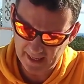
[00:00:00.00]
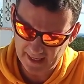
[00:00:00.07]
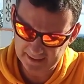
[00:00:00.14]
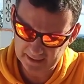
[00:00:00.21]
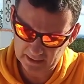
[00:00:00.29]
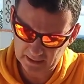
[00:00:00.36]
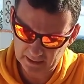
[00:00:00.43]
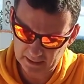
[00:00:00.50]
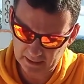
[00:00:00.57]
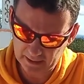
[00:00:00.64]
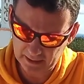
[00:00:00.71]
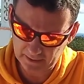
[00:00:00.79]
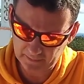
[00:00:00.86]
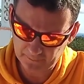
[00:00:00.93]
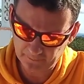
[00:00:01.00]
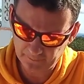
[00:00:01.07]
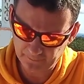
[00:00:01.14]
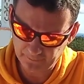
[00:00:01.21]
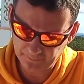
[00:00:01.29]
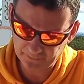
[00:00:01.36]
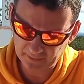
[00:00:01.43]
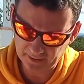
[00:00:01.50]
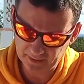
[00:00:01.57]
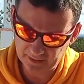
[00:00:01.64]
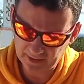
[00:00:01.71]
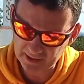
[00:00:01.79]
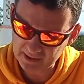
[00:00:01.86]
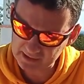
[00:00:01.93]
and um,
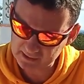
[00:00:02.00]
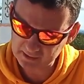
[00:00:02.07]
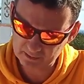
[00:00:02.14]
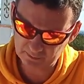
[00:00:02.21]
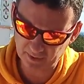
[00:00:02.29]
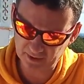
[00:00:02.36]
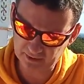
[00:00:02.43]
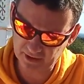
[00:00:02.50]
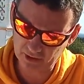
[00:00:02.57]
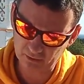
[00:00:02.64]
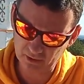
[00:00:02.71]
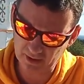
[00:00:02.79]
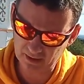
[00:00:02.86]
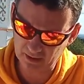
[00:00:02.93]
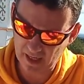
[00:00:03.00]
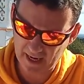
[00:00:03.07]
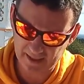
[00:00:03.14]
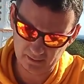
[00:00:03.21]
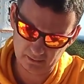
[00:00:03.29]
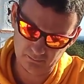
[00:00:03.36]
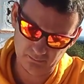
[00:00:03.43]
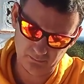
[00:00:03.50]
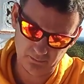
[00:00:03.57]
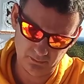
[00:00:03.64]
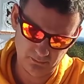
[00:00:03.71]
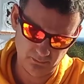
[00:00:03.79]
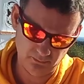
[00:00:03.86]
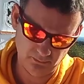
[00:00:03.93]
this particular line,
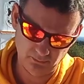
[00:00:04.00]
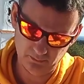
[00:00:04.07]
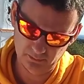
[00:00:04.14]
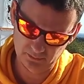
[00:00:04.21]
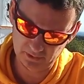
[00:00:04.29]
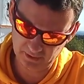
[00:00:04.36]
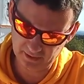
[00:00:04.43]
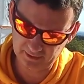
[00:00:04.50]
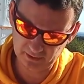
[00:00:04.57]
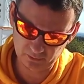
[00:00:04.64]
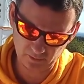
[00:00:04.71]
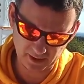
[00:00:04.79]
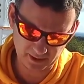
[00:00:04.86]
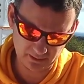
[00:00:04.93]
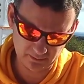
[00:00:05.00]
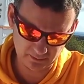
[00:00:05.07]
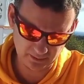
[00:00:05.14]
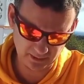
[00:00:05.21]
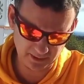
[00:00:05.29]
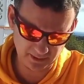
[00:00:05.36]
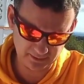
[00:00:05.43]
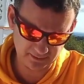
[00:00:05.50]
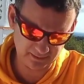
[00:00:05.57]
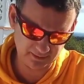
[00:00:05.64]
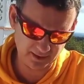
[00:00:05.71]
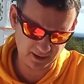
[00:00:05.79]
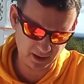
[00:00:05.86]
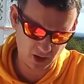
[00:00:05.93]
this one, it's
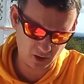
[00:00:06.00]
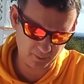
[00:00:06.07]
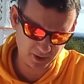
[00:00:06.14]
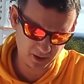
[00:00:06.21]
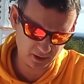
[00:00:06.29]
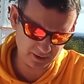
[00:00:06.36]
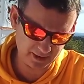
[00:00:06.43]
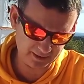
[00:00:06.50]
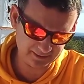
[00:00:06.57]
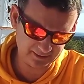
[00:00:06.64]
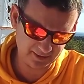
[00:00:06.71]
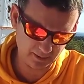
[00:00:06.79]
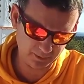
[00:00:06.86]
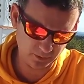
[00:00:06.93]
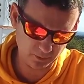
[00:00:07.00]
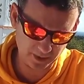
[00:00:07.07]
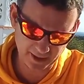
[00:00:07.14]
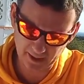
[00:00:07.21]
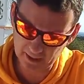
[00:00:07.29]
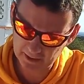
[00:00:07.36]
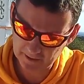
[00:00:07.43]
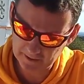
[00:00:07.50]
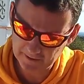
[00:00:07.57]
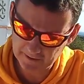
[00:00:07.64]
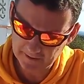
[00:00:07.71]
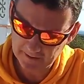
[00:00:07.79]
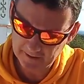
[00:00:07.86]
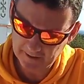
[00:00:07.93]
the Omegon S W A,
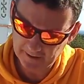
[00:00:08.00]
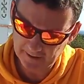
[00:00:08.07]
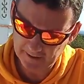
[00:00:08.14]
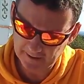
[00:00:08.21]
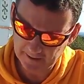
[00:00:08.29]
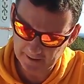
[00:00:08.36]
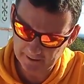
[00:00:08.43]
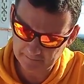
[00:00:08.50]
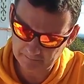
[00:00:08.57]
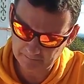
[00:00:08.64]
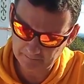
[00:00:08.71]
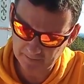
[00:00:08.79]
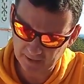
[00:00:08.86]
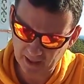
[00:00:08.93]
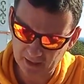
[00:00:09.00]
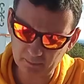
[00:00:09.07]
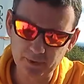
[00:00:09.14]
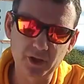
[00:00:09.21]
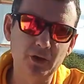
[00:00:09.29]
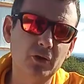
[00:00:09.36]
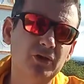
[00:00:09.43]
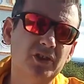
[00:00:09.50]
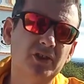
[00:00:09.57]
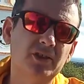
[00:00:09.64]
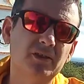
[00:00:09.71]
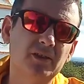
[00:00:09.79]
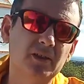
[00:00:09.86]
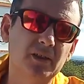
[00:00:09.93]
um, can be used
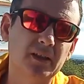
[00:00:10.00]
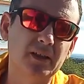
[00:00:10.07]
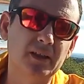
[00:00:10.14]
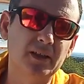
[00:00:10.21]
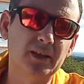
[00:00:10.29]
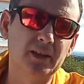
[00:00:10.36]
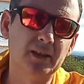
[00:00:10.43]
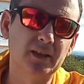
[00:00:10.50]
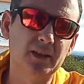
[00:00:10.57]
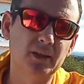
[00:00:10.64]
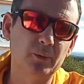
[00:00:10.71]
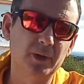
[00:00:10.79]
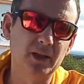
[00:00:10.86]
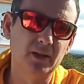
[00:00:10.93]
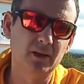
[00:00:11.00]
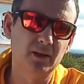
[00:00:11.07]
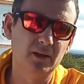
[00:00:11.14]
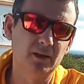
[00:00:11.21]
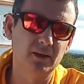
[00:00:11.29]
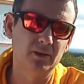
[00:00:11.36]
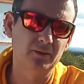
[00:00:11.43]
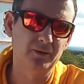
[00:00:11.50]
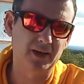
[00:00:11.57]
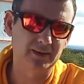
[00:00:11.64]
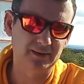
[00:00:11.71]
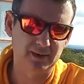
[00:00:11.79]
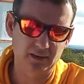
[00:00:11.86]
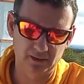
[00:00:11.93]
uh, with uh,
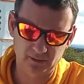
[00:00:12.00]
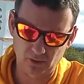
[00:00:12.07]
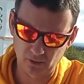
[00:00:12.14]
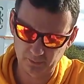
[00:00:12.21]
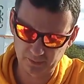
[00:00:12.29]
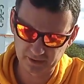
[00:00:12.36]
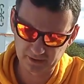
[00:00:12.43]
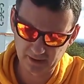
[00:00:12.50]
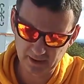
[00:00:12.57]
fast telescopes.